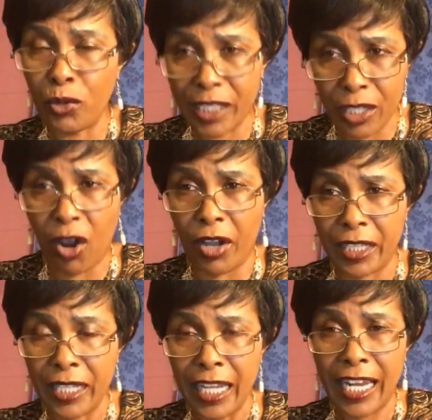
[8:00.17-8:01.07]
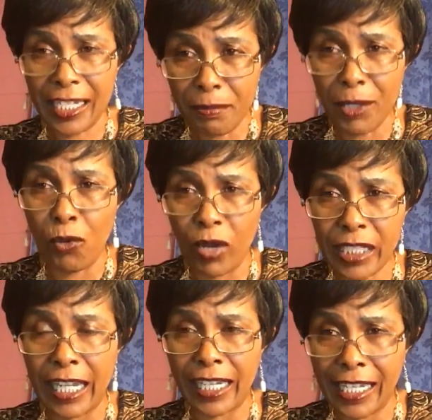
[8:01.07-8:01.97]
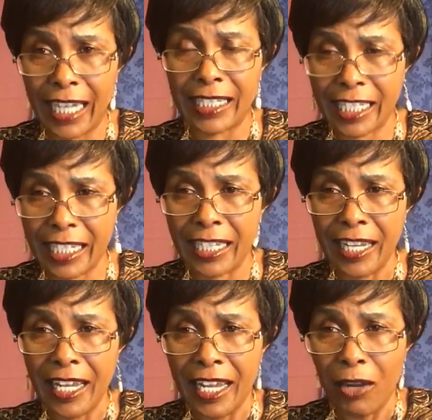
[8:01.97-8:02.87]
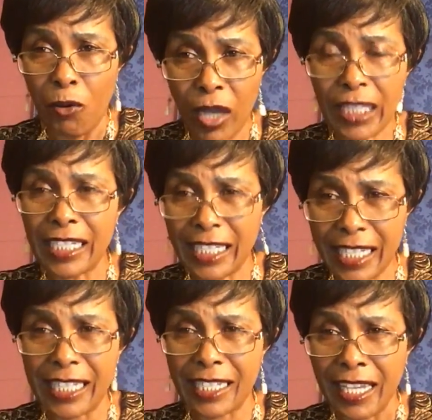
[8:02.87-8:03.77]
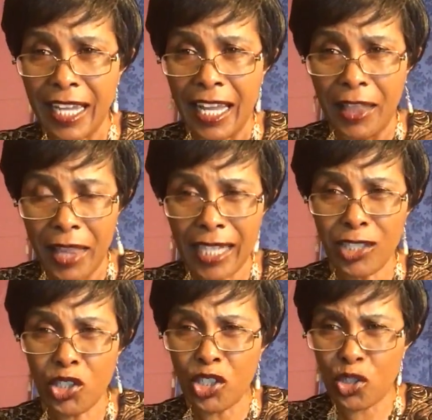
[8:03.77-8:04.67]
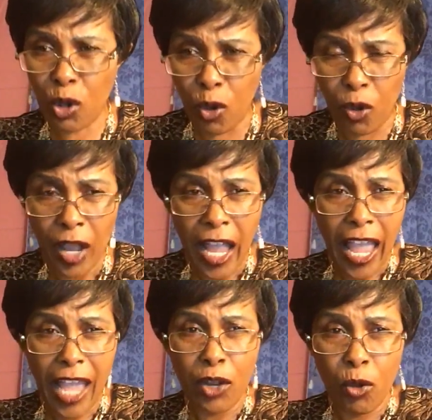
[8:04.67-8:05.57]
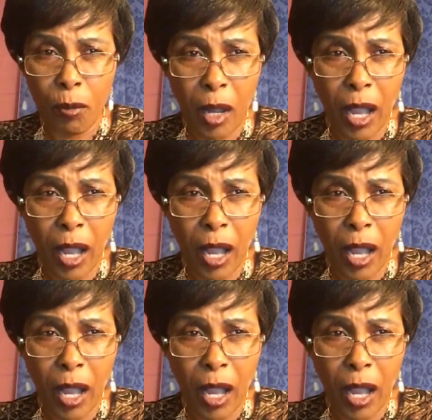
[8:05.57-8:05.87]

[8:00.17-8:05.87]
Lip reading: who is wrong. Let me watch again and see. What is this? And then she saw the